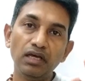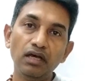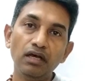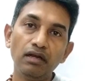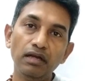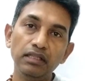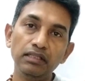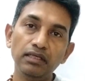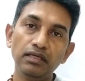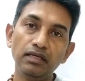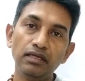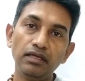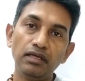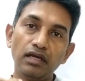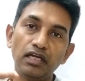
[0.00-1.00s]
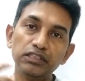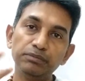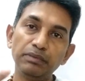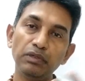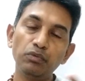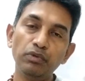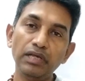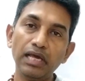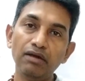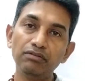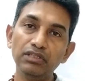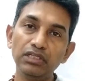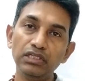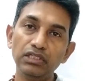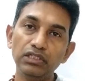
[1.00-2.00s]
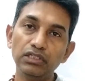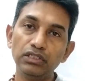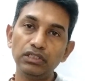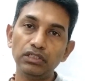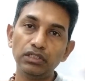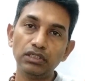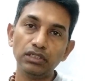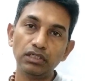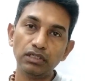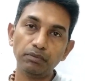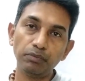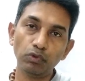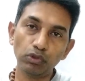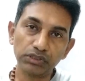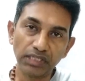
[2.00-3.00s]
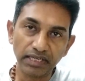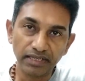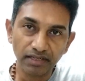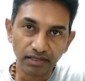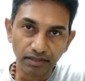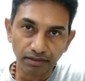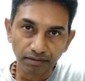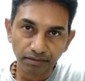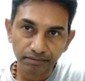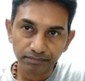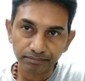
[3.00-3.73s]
her and the husband would have the Purusha in her.